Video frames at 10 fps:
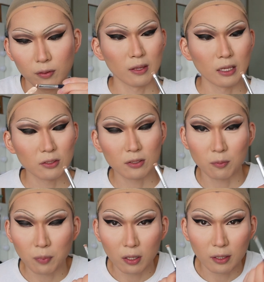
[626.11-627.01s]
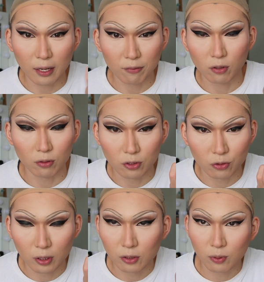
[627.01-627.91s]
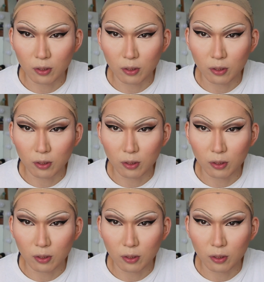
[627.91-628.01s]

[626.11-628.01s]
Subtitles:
This is the part that I have to concentrate as well.